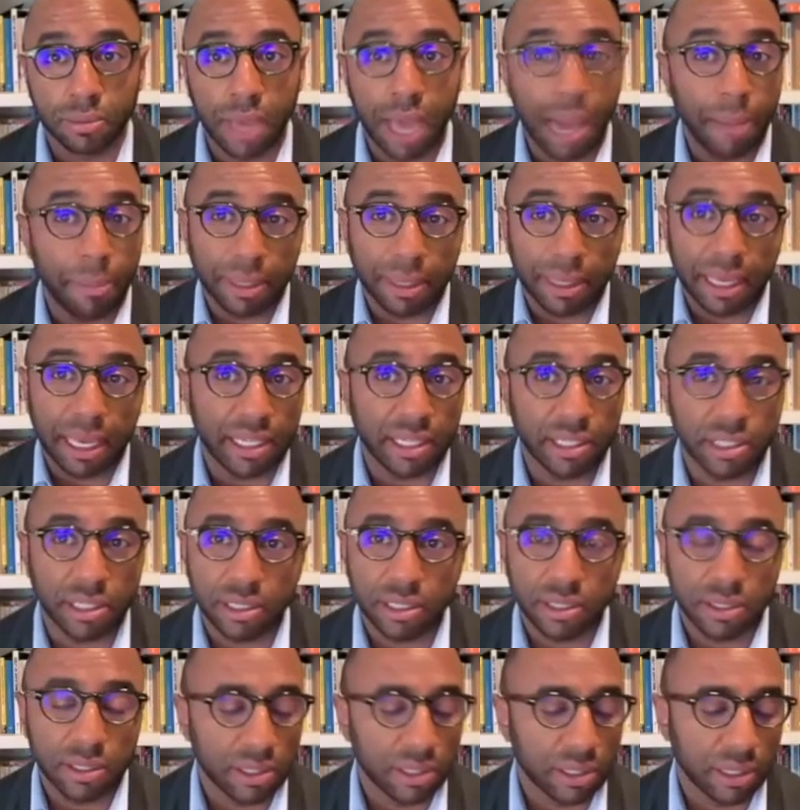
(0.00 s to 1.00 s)

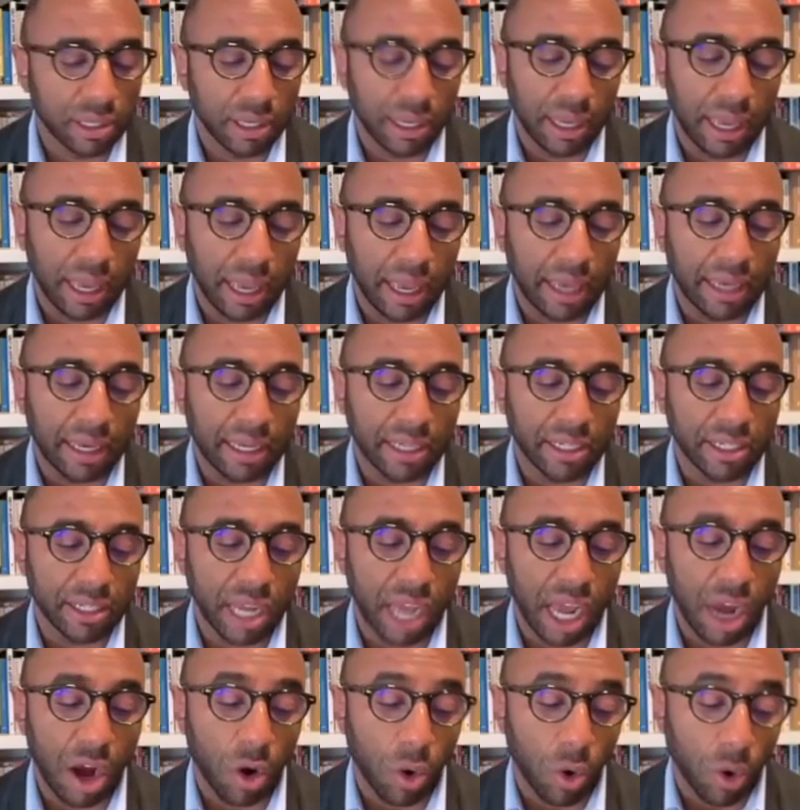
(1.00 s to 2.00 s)
applications,
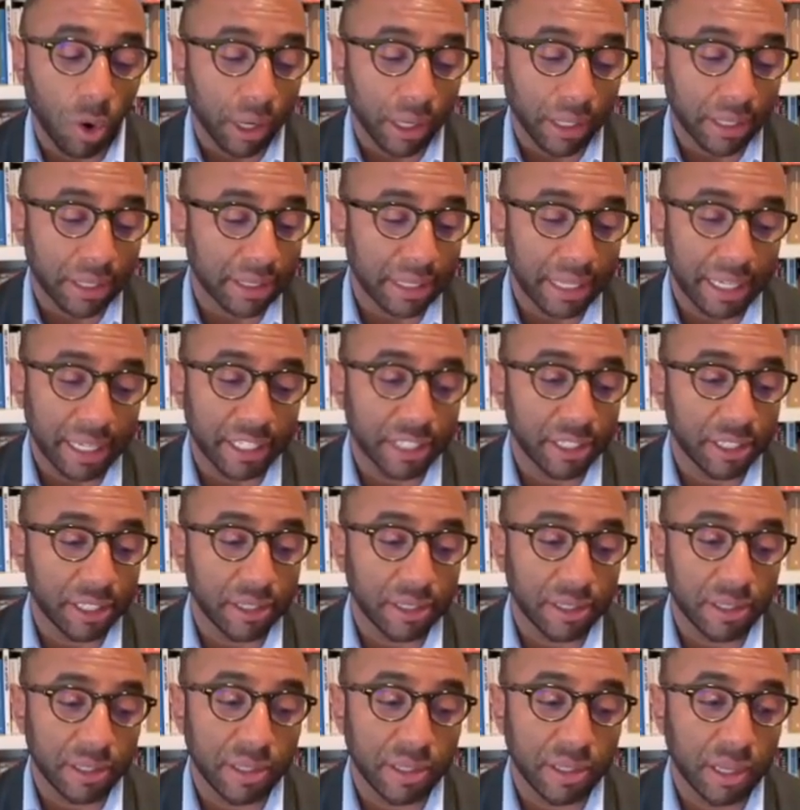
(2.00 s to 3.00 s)
and our
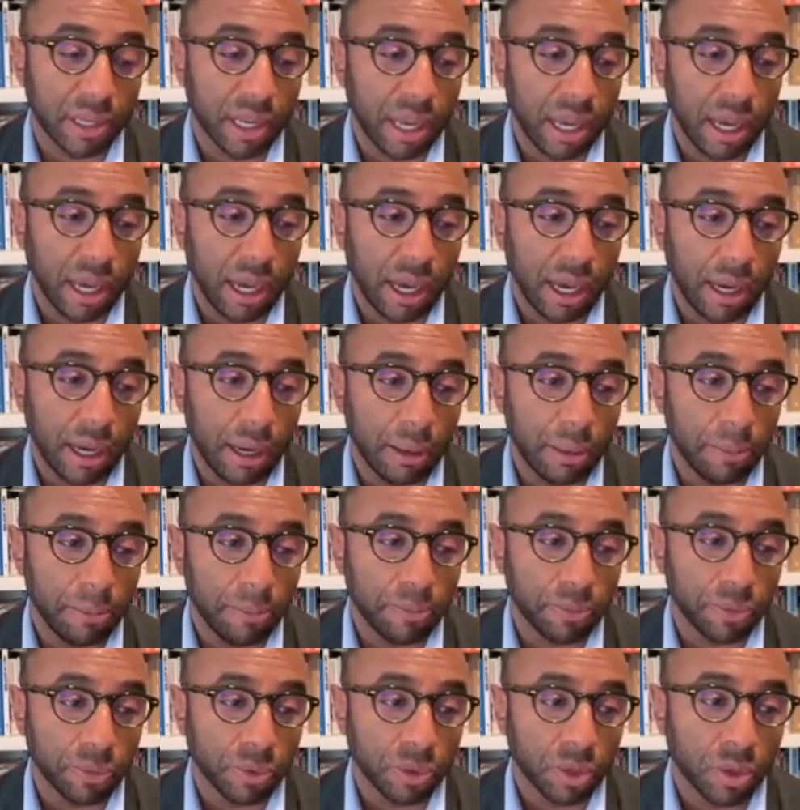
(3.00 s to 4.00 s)
organizations
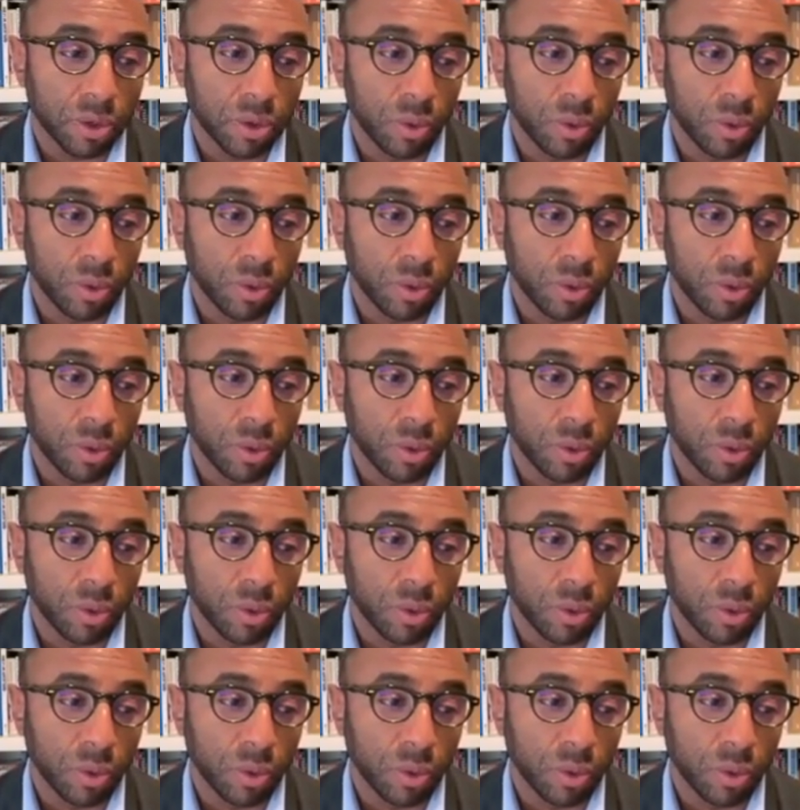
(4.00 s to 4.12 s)
um,